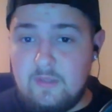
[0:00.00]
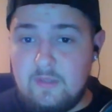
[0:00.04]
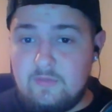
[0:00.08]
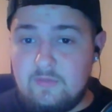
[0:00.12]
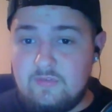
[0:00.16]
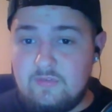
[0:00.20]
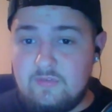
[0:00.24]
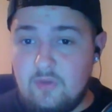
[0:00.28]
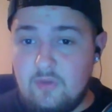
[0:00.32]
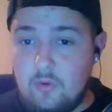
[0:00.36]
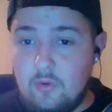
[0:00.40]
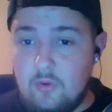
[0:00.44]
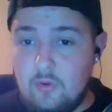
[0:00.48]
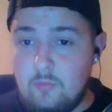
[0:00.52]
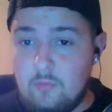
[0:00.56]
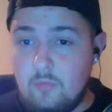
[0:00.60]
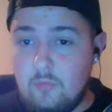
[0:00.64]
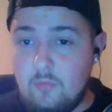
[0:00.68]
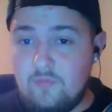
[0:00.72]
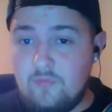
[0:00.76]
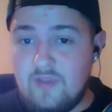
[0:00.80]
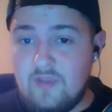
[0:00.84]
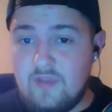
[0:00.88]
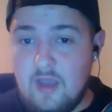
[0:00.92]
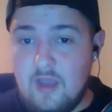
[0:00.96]
So
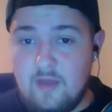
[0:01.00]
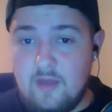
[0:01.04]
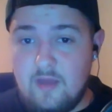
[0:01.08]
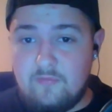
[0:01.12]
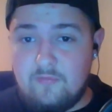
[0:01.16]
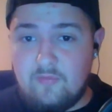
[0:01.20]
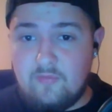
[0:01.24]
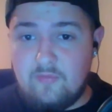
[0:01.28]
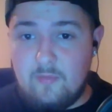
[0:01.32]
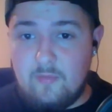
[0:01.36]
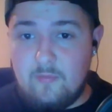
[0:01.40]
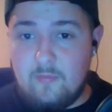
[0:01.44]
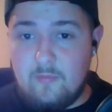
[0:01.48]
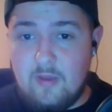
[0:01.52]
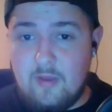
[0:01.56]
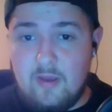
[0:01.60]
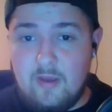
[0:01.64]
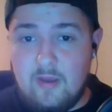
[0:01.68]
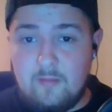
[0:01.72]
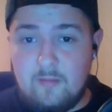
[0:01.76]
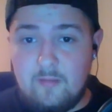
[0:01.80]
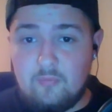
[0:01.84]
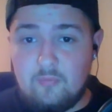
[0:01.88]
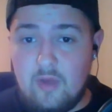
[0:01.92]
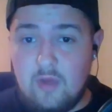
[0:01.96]
moving on from
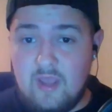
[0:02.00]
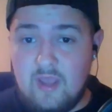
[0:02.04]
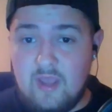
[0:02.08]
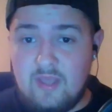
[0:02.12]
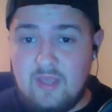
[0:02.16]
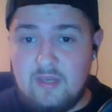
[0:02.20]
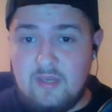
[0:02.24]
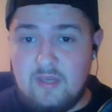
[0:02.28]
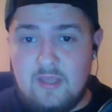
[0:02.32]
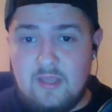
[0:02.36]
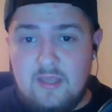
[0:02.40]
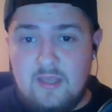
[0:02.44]
Brian.